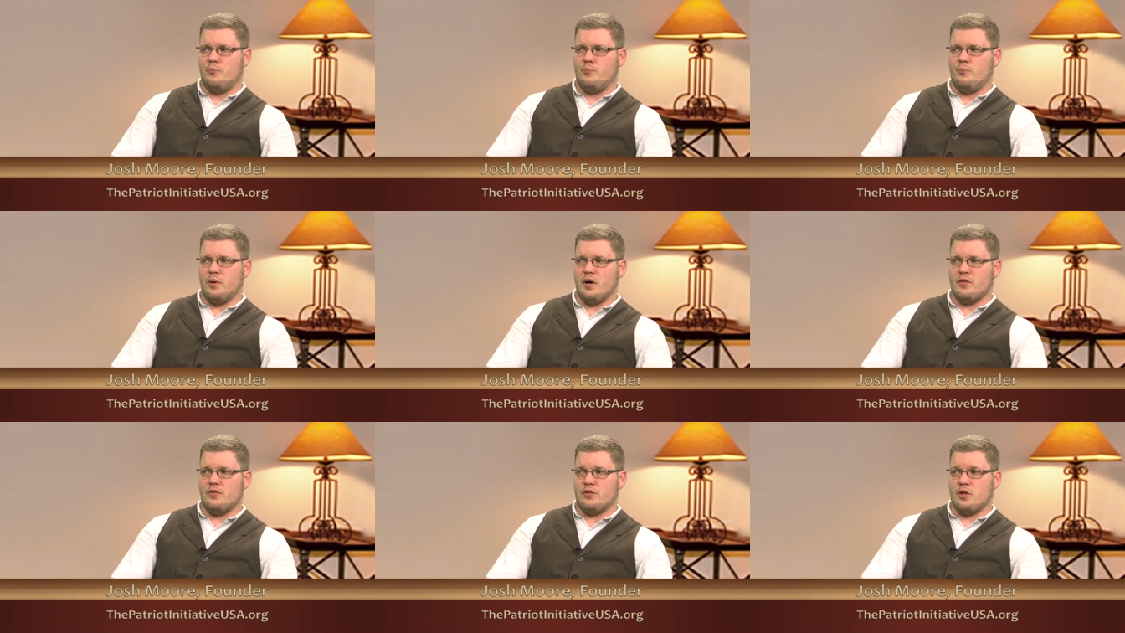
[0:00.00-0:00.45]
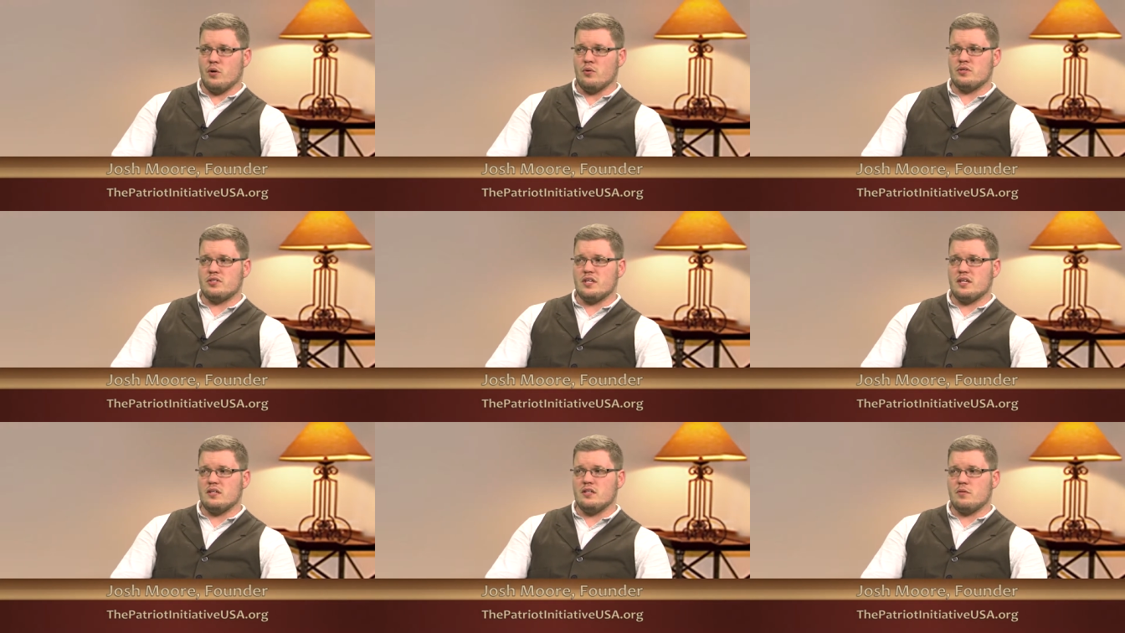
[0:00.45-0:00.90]
but
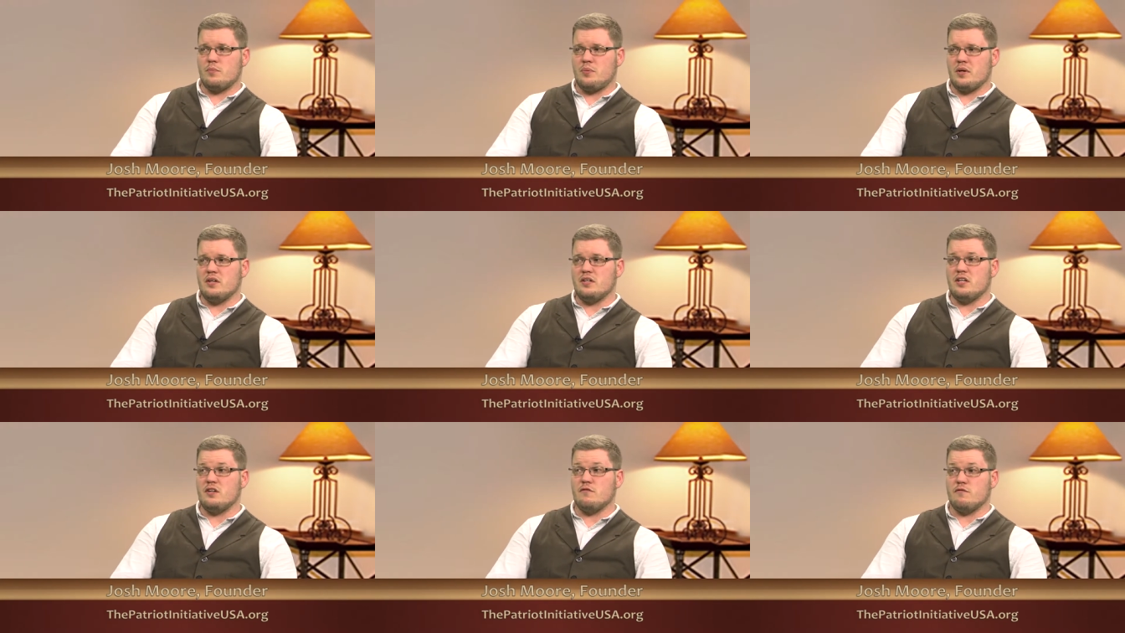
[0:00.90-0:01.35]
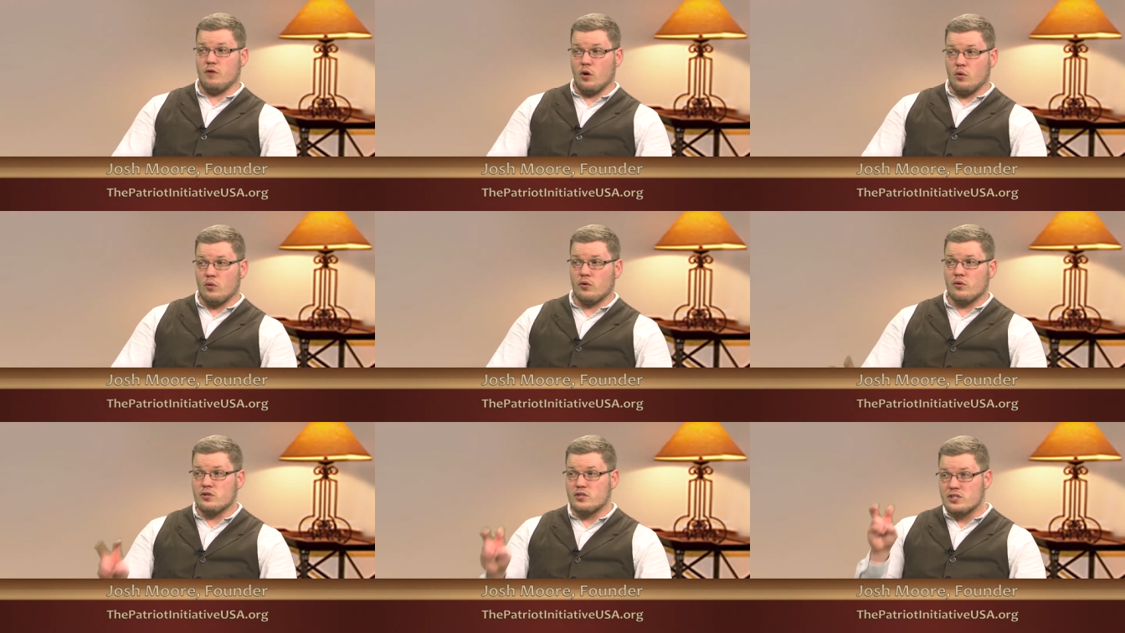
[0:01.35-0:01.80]
those independent
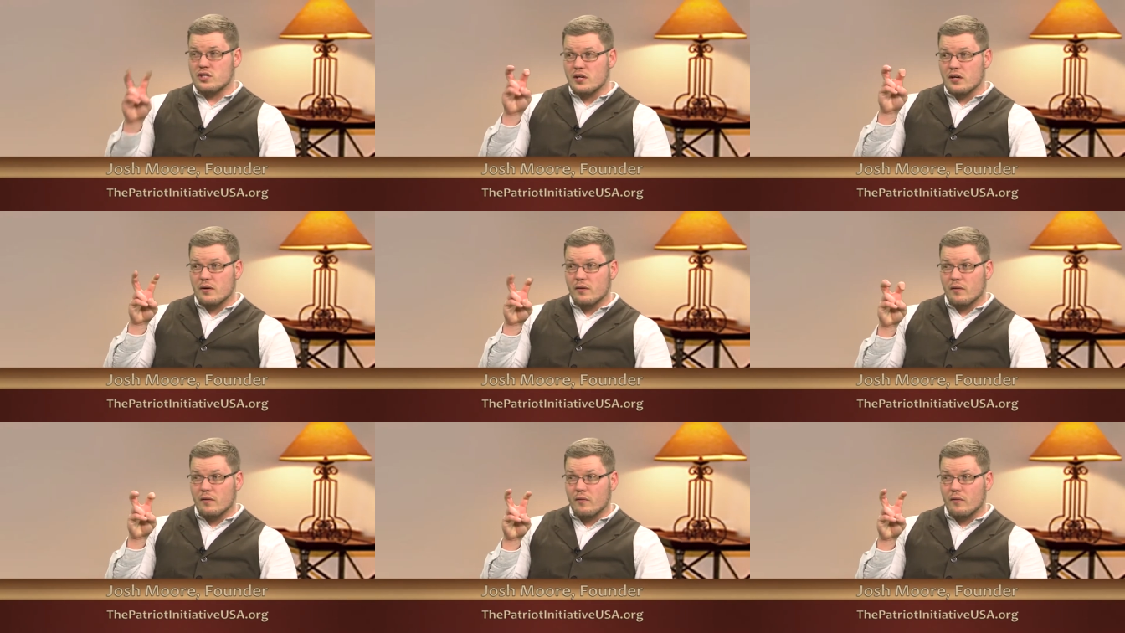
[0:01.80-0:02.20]
voters,